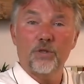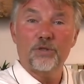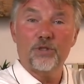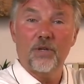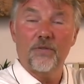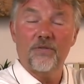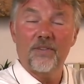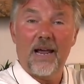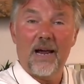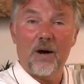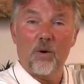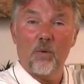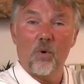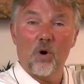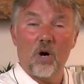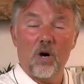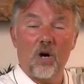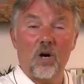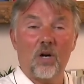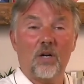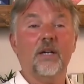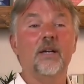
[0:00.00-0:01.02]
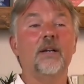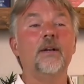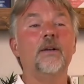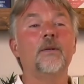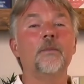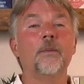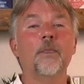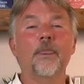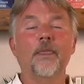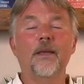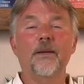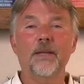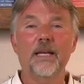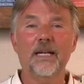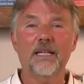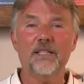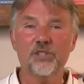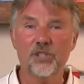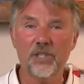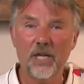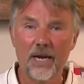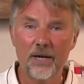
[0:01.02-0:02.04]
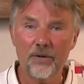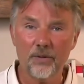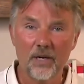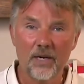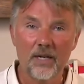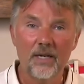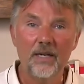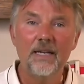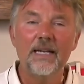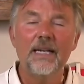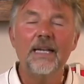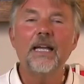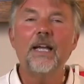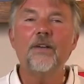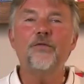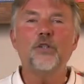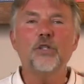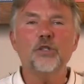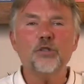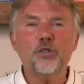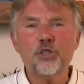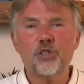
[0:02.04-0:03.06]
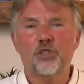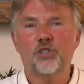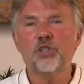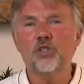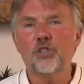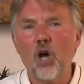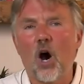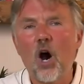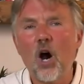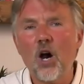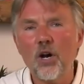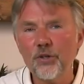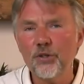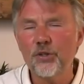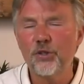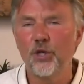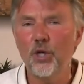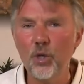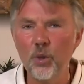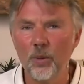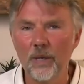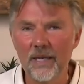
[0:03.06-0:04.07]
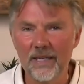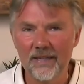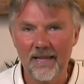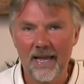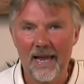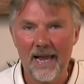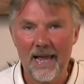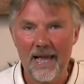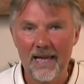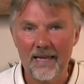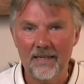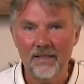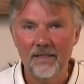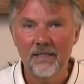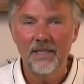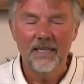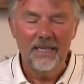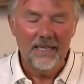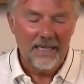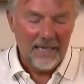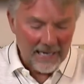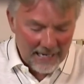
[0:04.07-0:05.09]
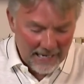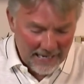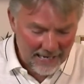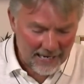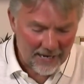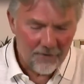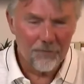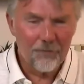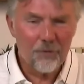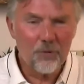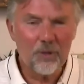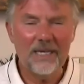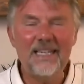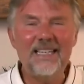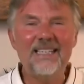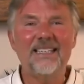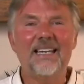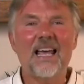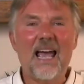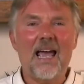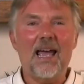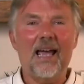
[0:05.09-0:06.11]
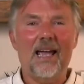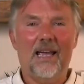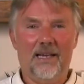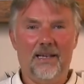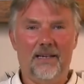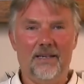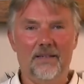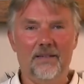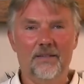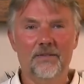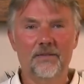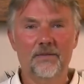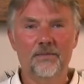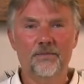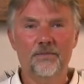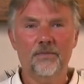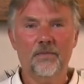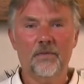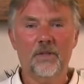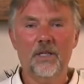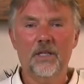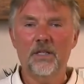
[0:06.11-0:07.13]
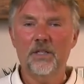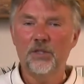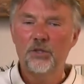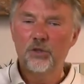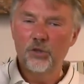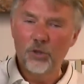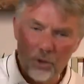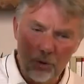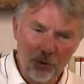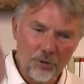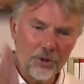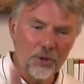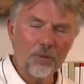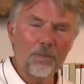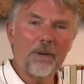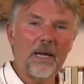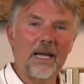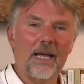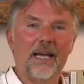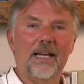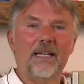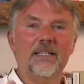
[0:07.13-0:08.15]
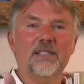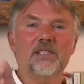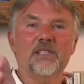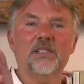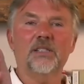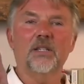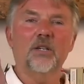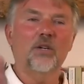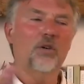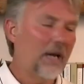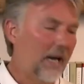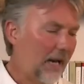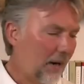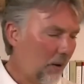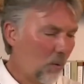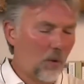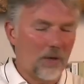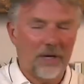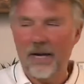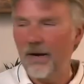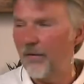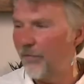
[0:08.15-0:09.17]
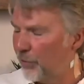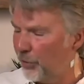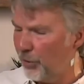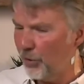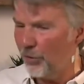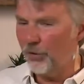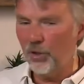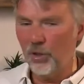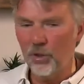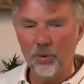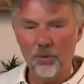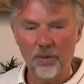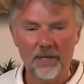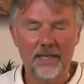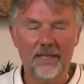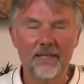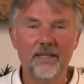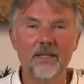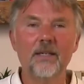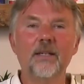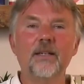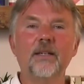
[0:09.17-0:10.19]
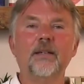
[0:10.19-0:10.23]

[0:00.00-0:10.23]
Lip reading: of that work, etc. If you start doing that every day, do your best at whatever you're doing,